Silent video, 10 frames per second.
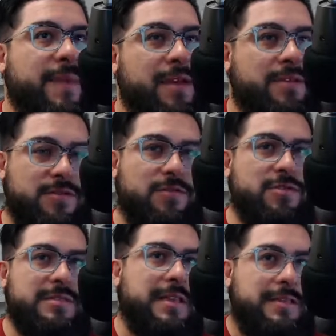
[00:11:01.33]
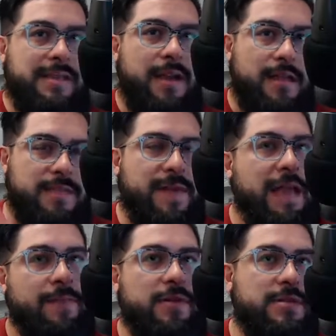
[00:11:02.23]
amount of searches, get tons of
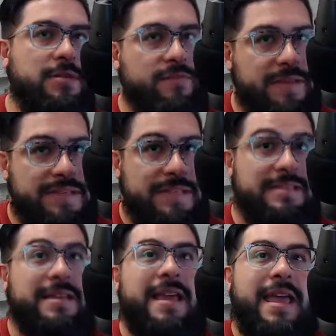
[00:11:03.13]
eyeballs on your business,